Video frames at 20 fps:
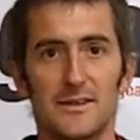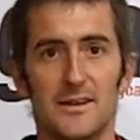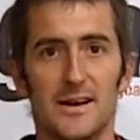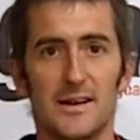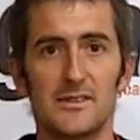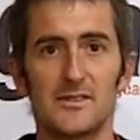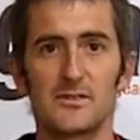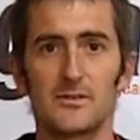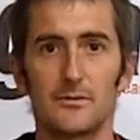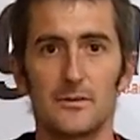and
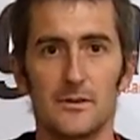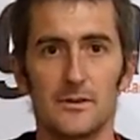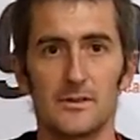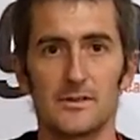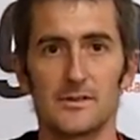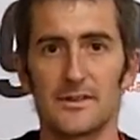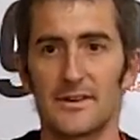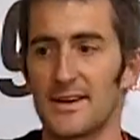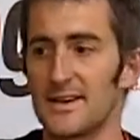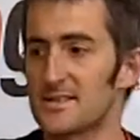ice
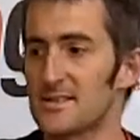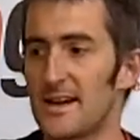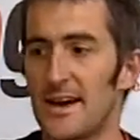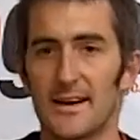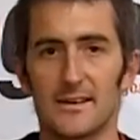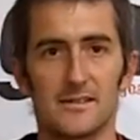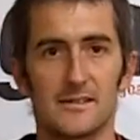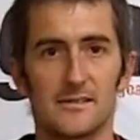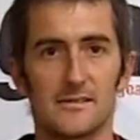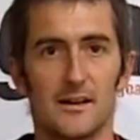tools and ice
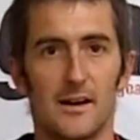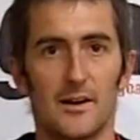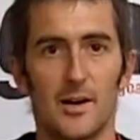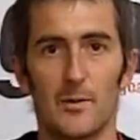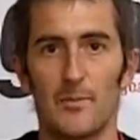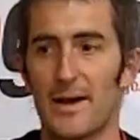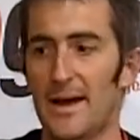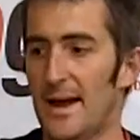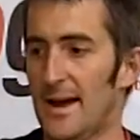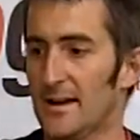axes on
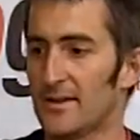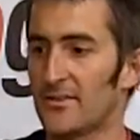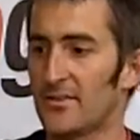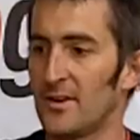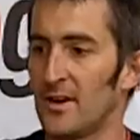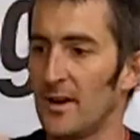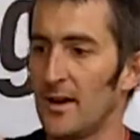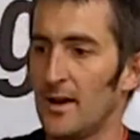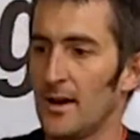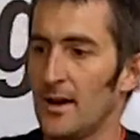our packs.